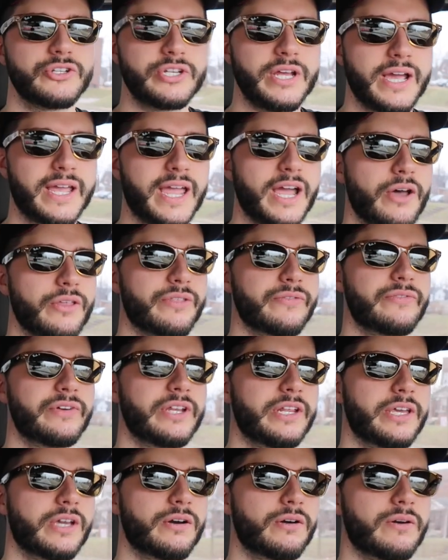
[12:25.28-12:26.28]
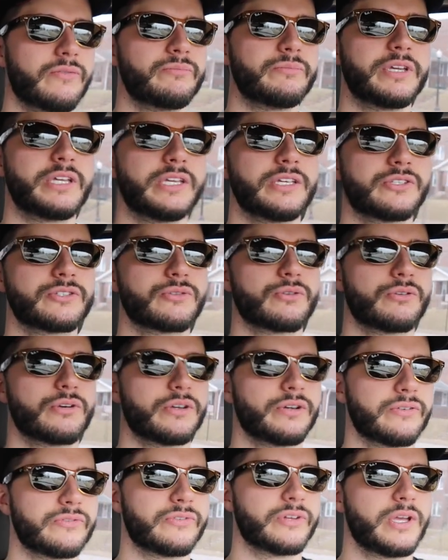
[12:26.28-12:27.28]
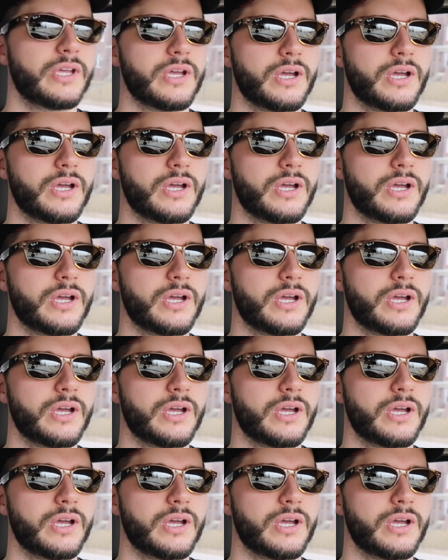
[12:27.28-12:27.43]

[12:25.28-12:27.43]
Check out the video of me sort of